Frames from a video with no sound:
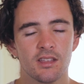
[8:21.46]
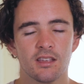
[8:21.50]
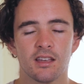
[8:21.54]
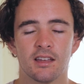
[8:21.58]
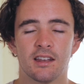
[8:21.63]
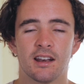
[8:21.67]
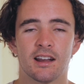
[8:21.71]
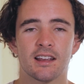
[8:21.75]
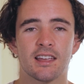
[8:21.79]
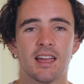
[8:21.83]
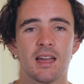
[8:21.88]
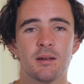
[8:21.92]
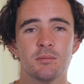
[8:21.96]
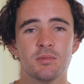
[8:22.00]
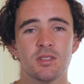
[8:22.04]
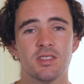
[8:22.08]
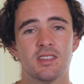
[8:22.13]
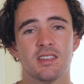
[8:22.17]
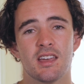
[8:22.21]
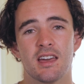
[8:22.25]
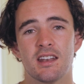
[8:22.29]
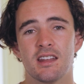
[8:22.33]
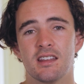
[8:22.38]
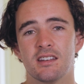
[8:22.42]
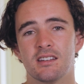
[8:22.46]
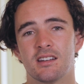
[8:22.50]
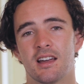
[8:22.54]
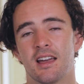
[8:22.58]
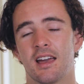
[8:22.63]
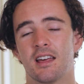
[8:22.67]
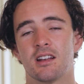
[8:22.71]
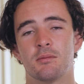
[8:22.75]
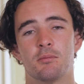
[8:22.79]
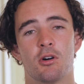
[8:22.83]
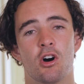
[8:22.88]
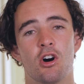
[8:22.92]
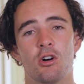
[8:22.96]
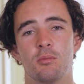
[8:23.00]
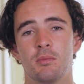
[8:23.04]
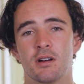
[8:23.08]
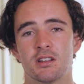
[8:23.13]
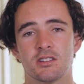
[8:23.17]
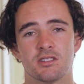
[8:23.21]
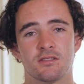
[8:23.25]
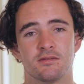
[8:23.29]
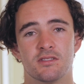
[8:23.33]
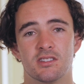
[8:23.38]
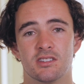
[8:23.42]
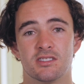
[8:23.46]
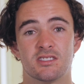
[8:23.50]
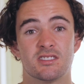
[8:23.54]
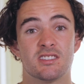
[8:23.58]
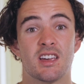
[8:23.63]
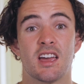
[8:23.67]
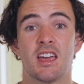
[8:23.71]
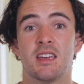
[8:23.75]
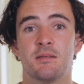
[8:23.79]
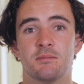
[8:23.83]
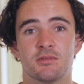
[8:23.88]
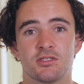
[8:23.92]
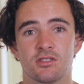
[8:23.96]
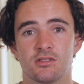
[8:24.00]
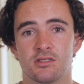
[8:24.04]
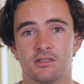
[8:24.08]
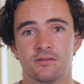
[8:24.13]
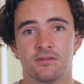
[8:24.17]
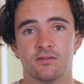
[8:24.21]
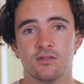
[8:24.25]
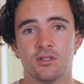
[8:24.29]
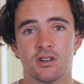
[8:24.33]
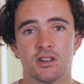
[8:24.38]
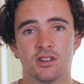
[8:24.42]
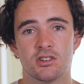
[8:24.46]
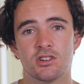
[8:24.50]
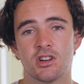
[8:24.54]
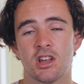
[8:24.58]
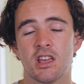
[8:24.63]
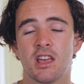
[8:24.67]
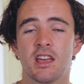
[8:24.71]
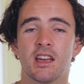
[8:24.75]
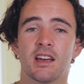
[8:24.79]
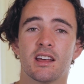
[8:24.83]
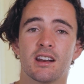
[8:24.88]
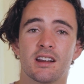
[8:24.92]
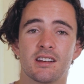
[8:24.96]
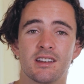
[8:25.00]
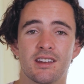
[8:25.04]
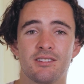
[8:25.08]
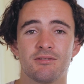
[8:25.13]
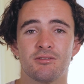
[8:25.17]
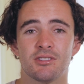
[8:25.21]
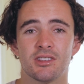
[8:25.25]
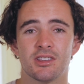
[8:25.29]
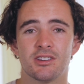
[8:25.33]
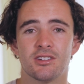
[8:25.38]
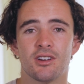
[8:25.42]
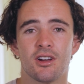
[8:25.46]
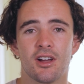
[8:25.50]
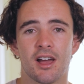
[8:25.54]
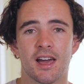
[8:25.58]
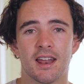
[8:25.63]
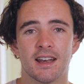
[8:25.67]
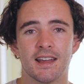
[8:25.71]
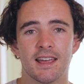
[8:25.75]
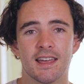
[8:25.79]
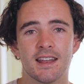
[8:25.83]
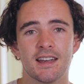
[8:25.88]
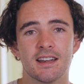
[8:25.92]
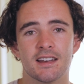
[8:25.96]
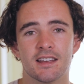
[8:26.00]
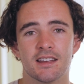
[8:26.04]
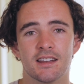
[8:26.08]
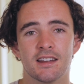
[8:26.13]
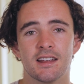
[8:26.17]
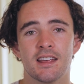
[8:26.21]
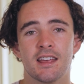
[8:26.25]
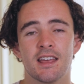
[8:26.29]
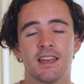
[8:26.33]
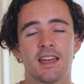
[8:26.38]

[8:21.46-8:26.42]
And I came to the edit and I had a whole bunch of the same sort of footage and I didn't really know how to edit it.